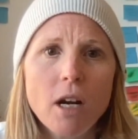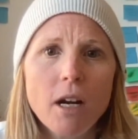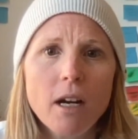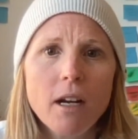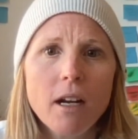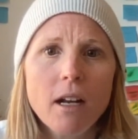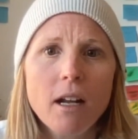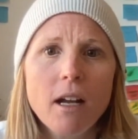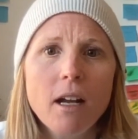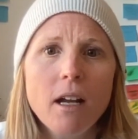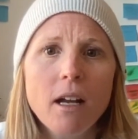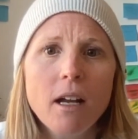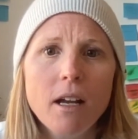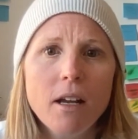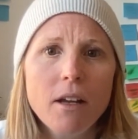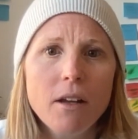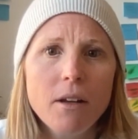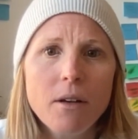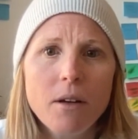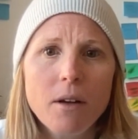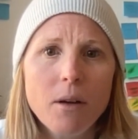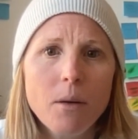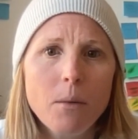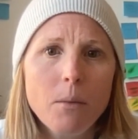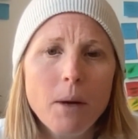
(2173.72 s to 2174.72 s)
start
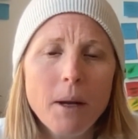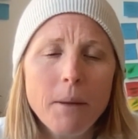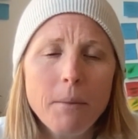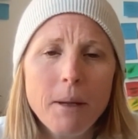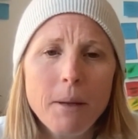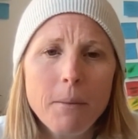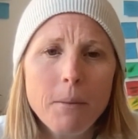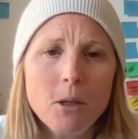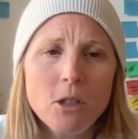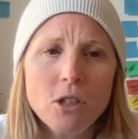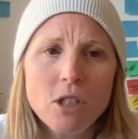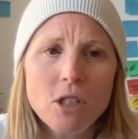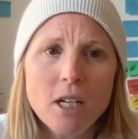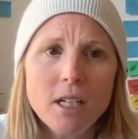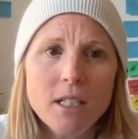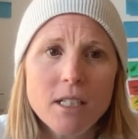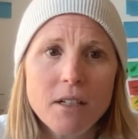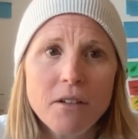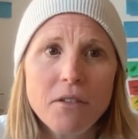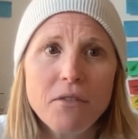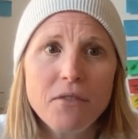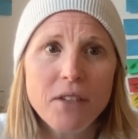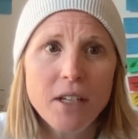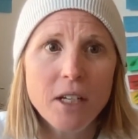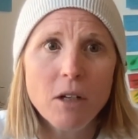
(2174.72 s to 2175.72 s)
when people start
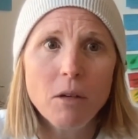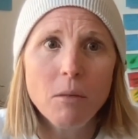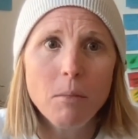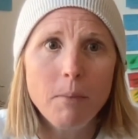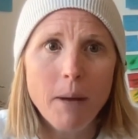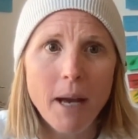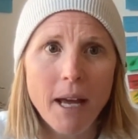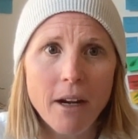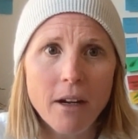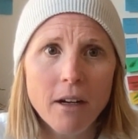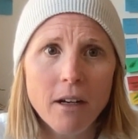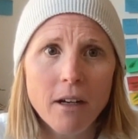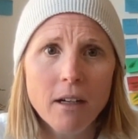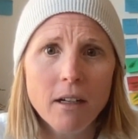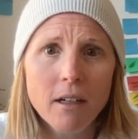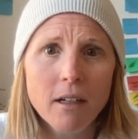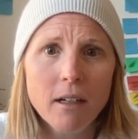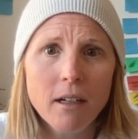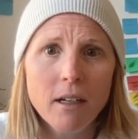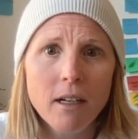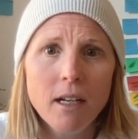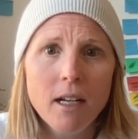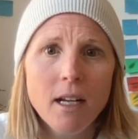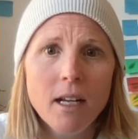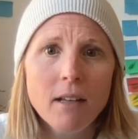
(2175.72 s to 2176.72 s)
to feel better
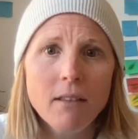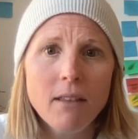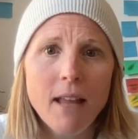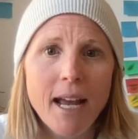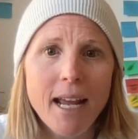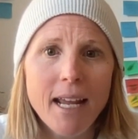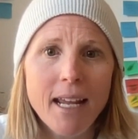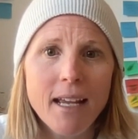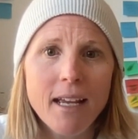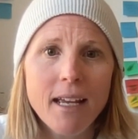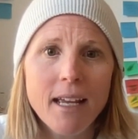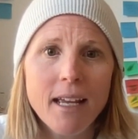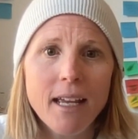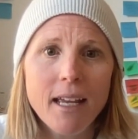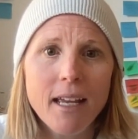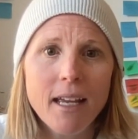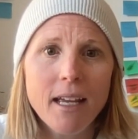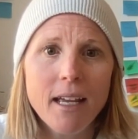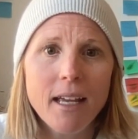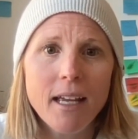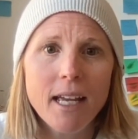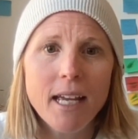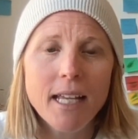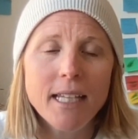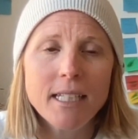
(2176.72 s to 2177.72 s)
like
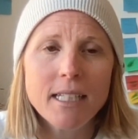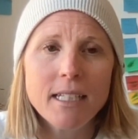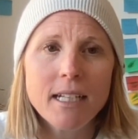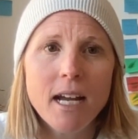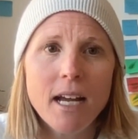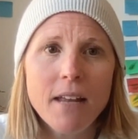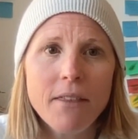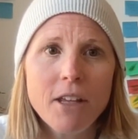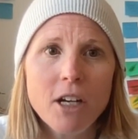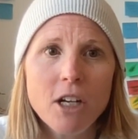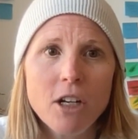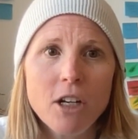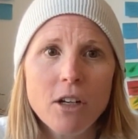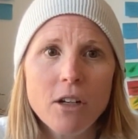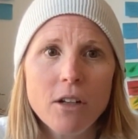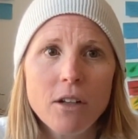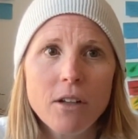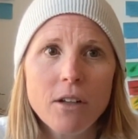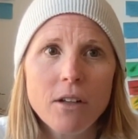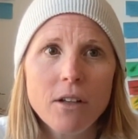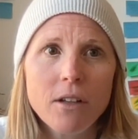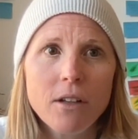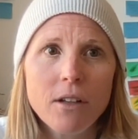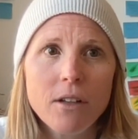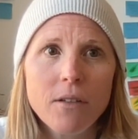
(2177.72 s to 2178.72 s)
it's not they're
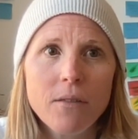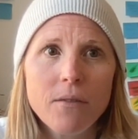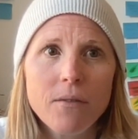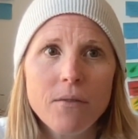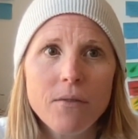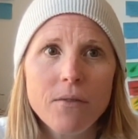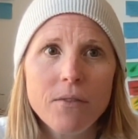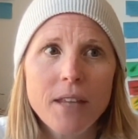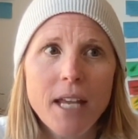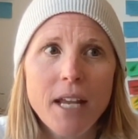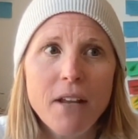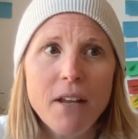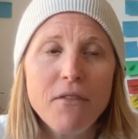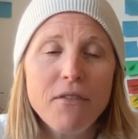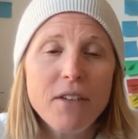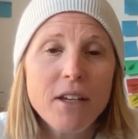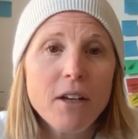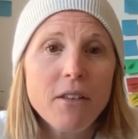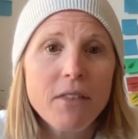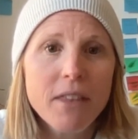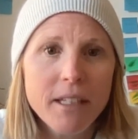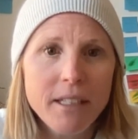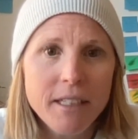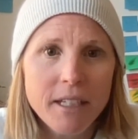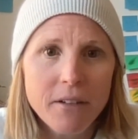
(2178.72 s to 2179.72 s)
they
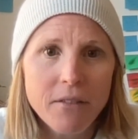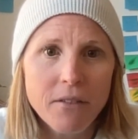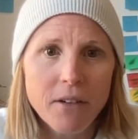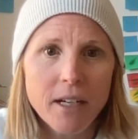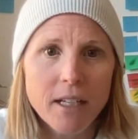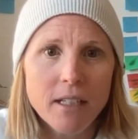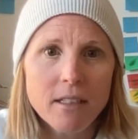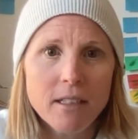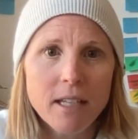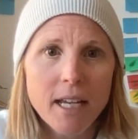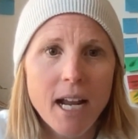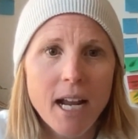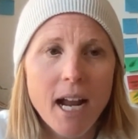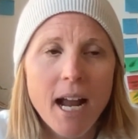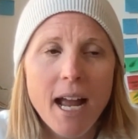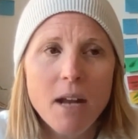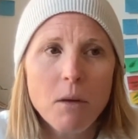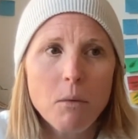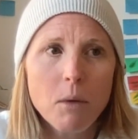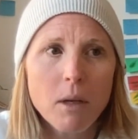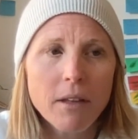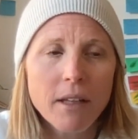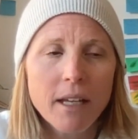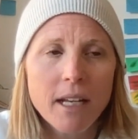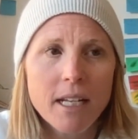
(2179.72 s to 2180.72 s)
feel the difference like i
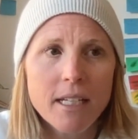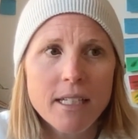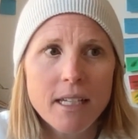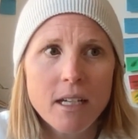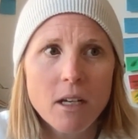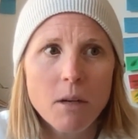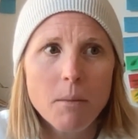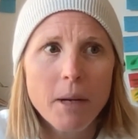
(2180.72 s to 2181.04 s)
had one lady mm.